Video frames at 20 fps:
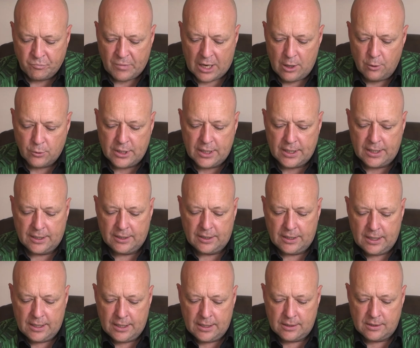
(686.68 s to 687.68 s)
Okay,
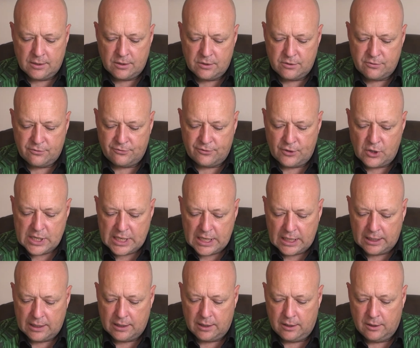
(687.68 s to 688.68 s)
and
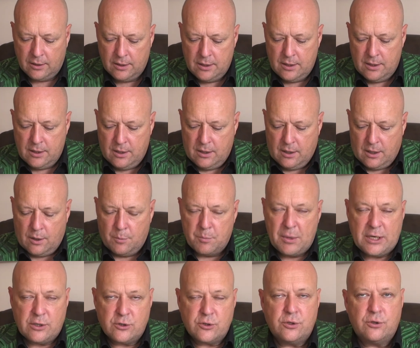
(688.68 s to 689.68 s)
finally, I
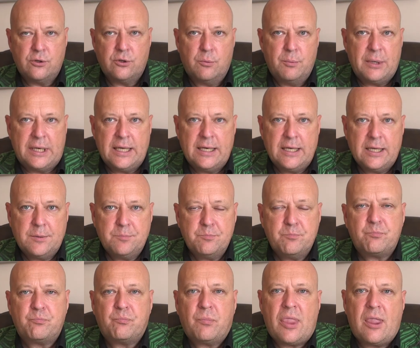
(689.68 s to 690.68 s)
mentioned at the
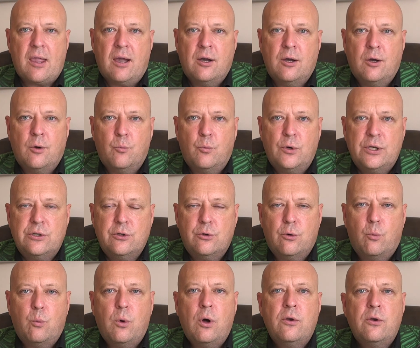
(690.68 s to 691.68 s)
beginning, we do a
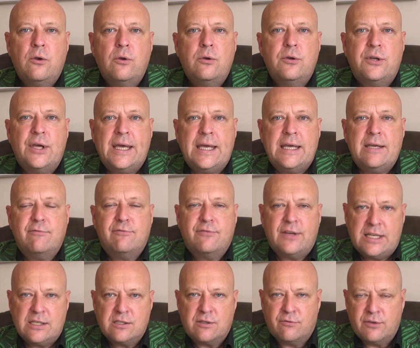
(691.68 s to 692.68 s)
one-day
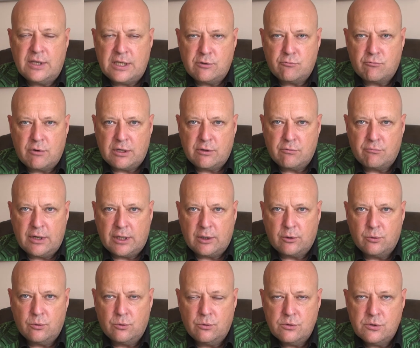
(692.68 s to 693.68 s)
face-to-face rent-to-rent
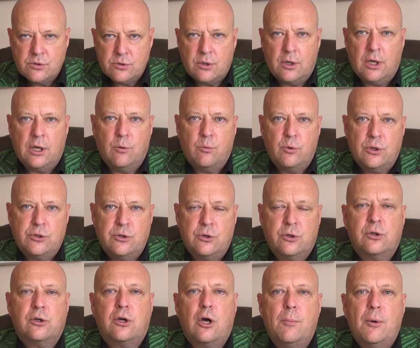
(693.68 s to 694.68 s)
course, which you
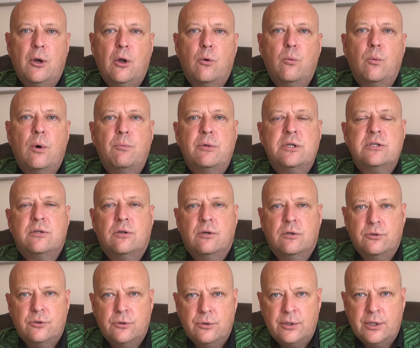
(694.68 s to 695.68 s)
can come along when we
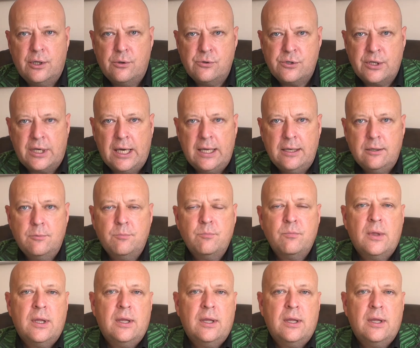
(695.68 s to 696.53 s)
start doing those again.